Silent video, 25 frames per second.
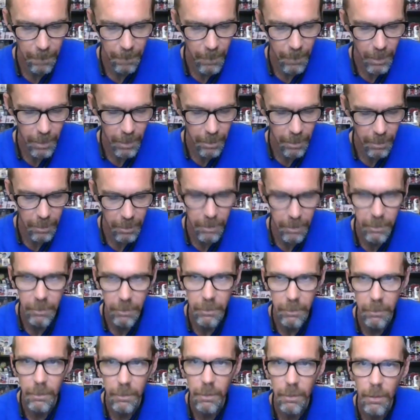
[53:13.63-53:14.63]
All right.
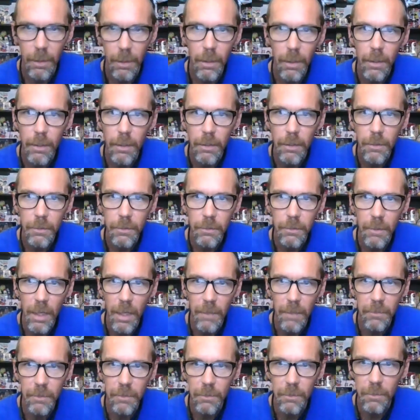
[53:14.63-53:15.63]
So
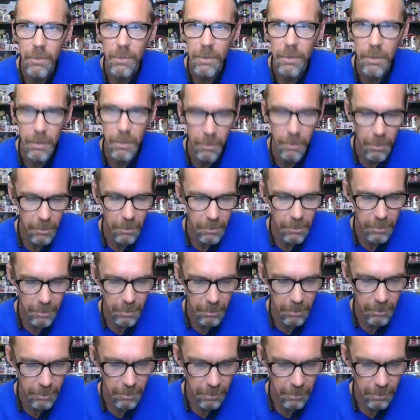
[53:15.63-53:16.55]
after we did all the